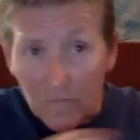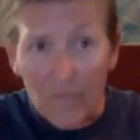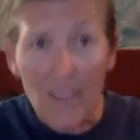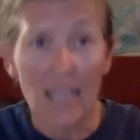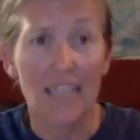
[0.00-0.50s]

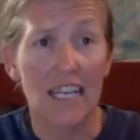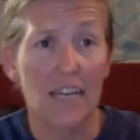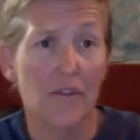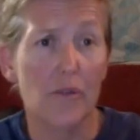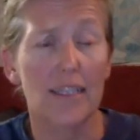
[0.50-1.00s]
and get
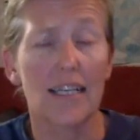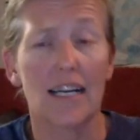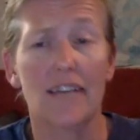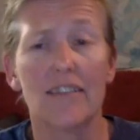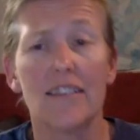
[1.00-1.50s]
everyone
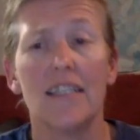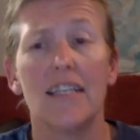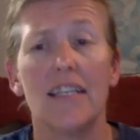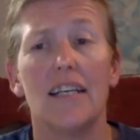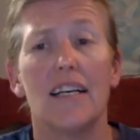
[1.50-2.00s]
current.
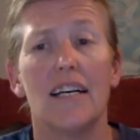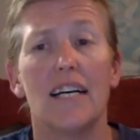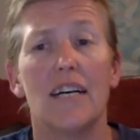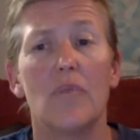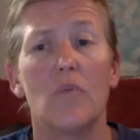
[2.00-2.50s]

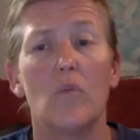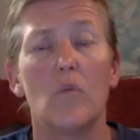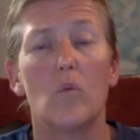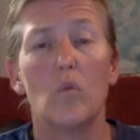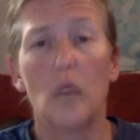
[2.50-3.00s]

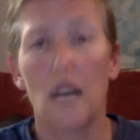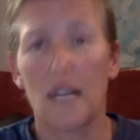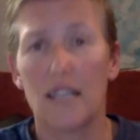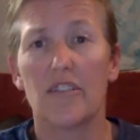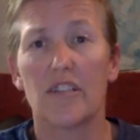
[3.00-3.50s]

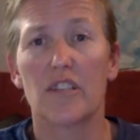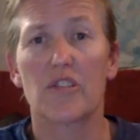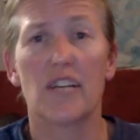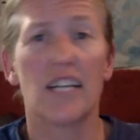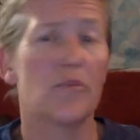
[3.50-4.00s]
Us here in
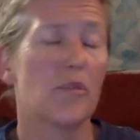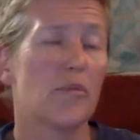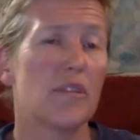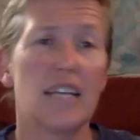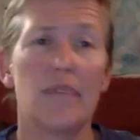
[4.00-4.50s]
Australia, and
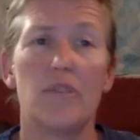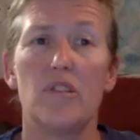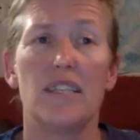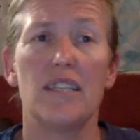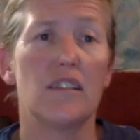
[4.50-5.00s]
probably the same in New
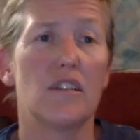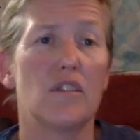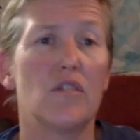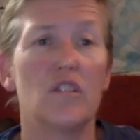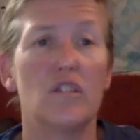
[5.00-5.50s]
Zealand, are
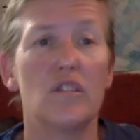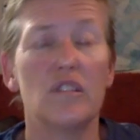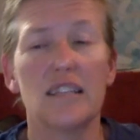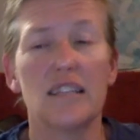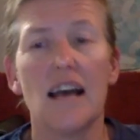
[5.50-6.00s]
not
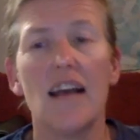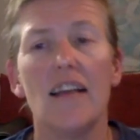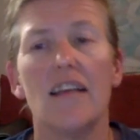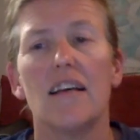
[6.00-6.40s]
used to that.